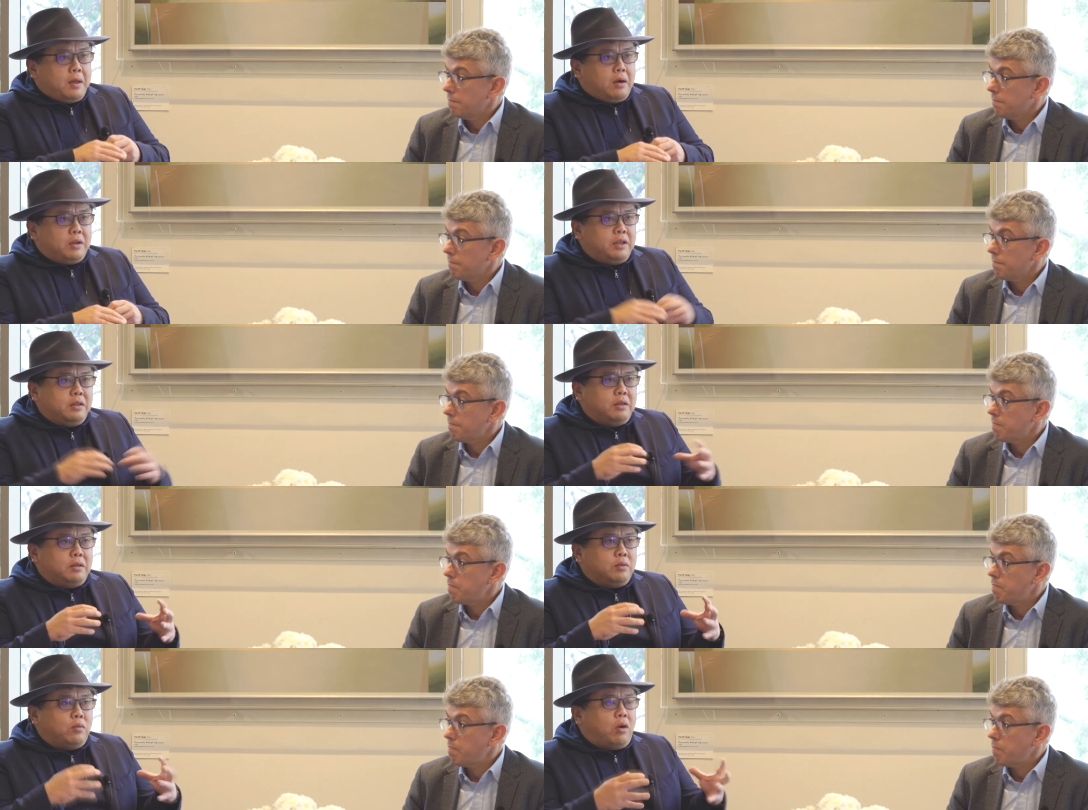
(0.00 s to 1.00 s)
Speaker 1: I think
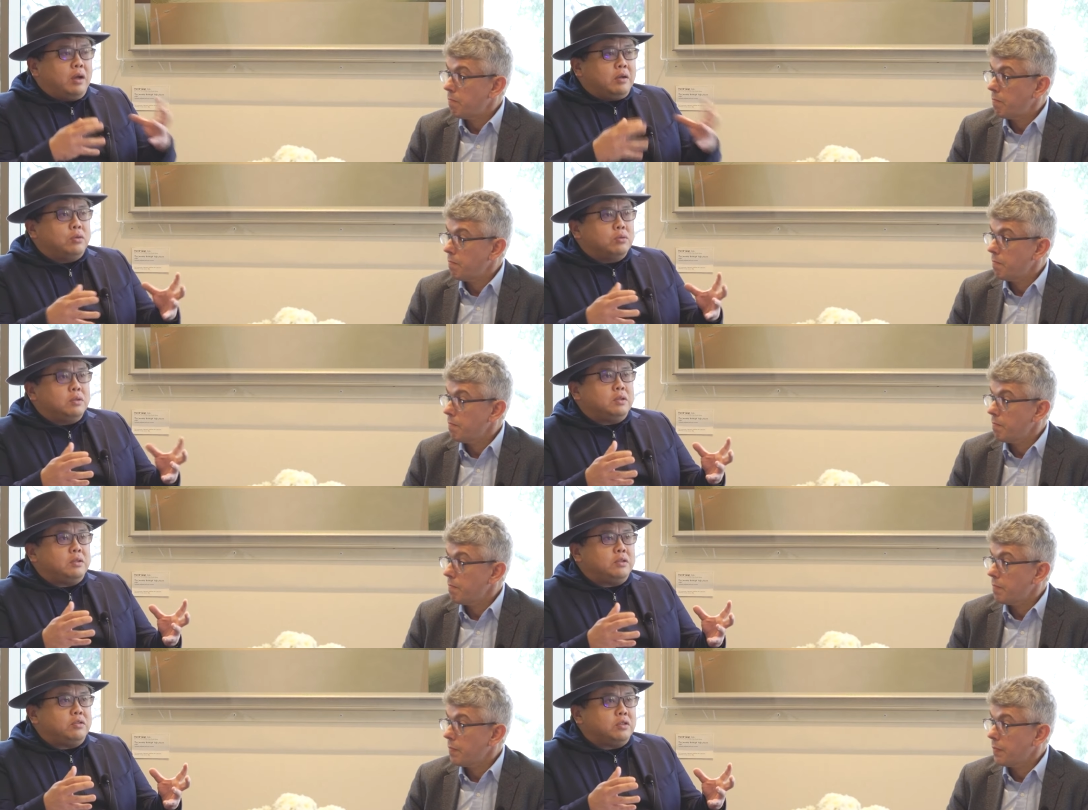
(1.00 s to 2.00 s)
why Coolin is
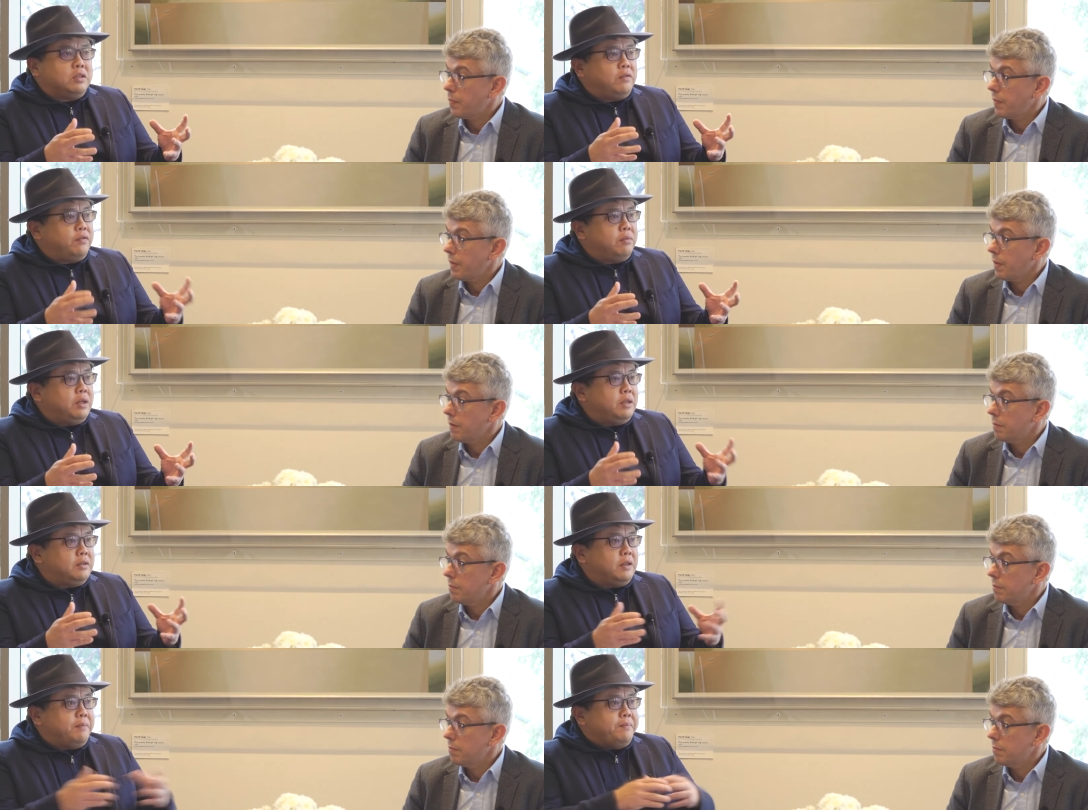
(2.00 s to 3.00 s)
interesting for me is
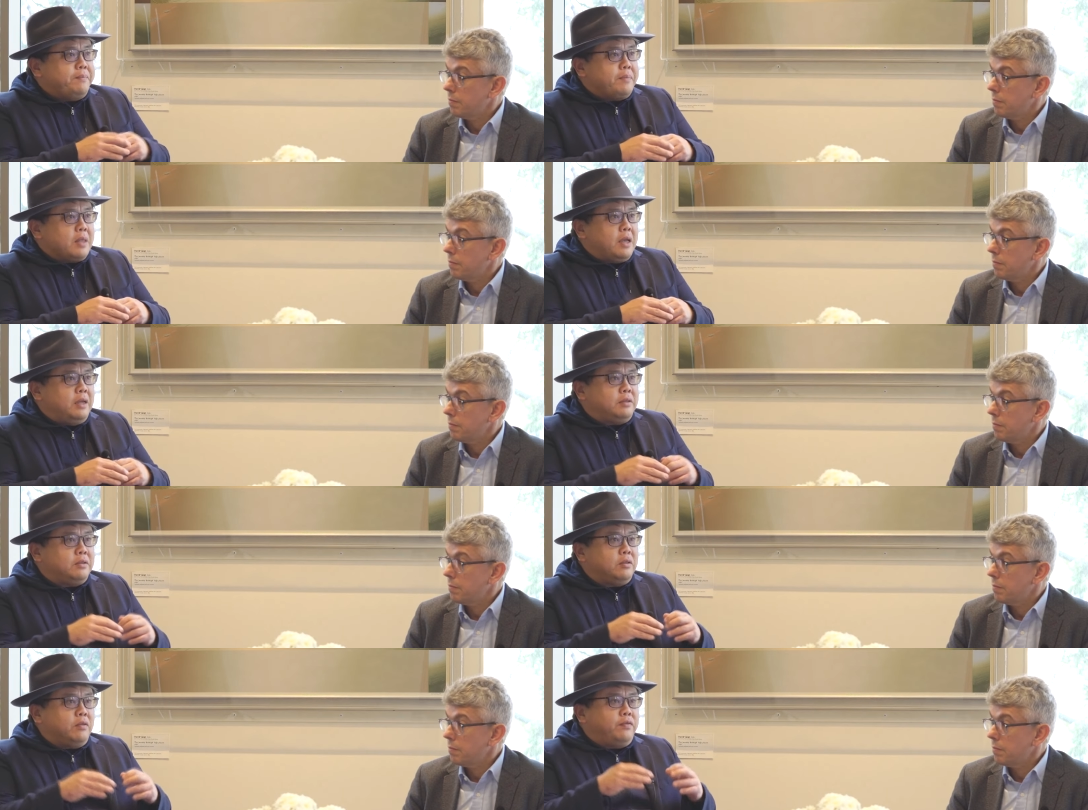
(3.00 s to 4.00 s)
that it's
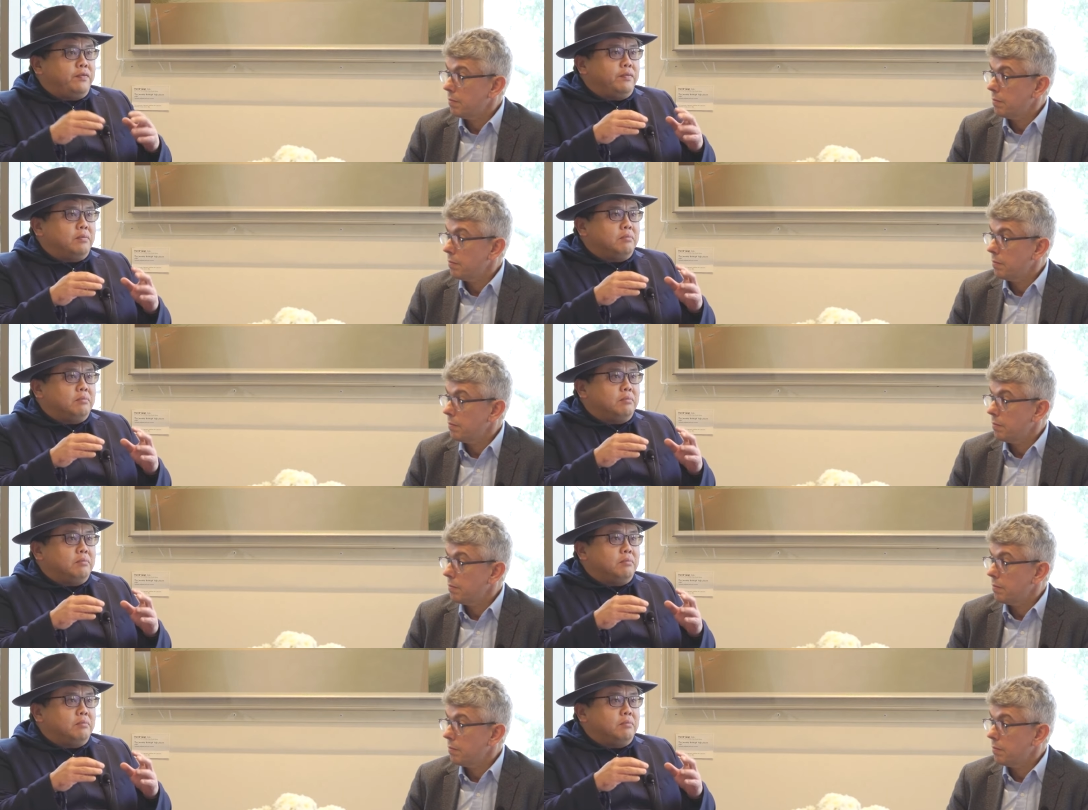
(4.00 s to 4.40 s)
sort of